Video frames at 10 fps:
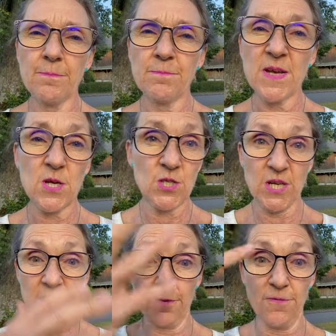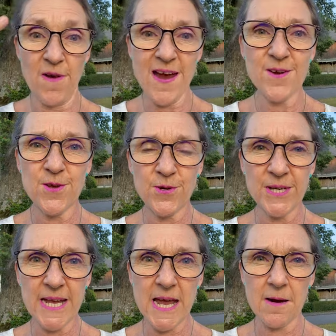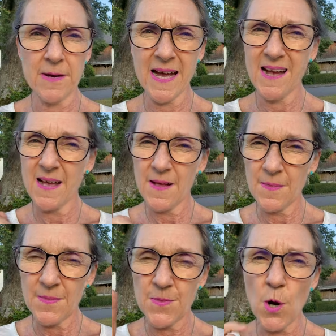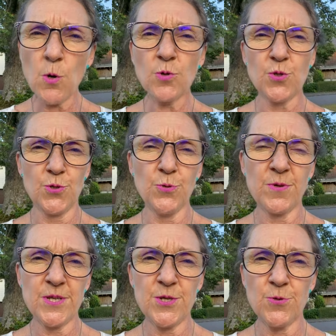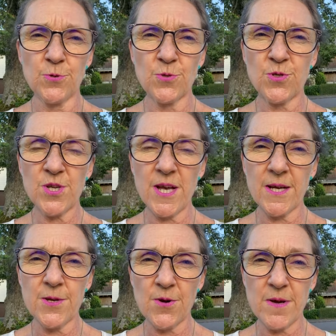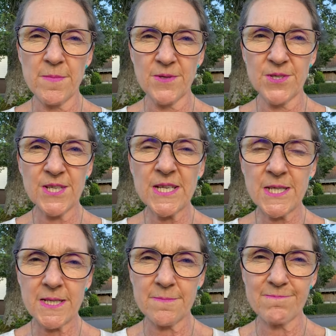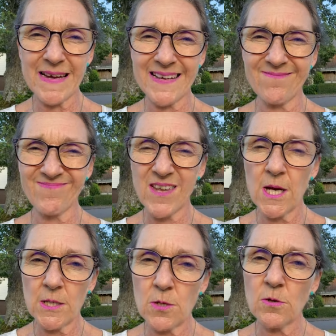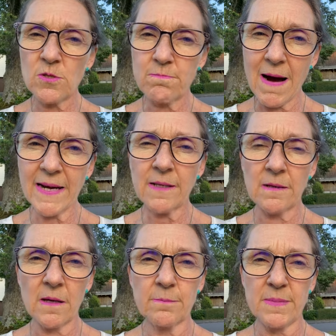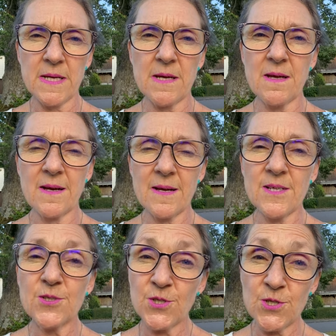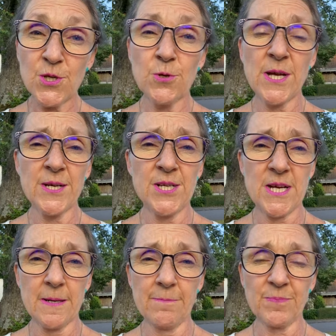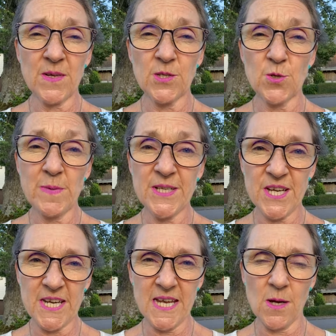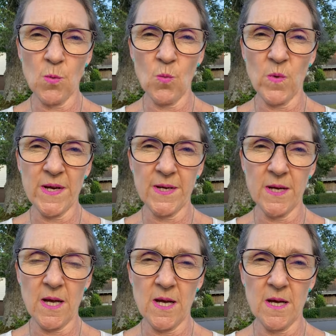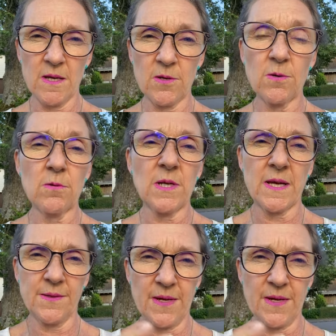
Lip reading: because you got a flare in your urticaria, those do reduce your immune system, and those might not be such a good idea to be taking when you could get